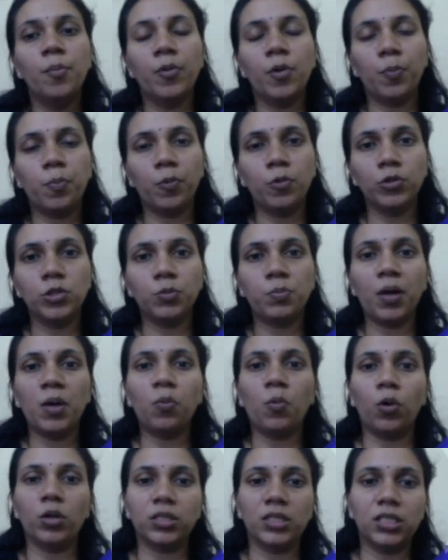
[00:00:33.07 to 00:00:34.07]
proposed
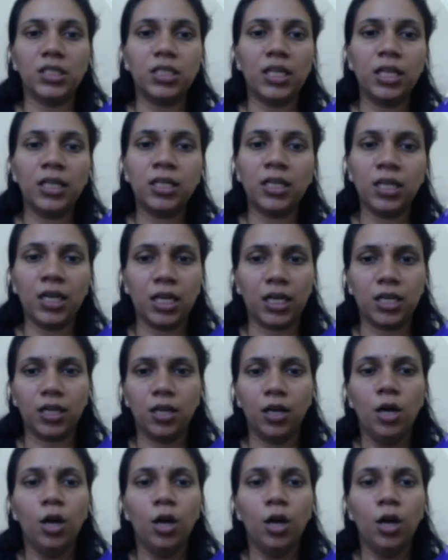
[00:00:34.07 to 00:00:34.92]
by Watson and Crick.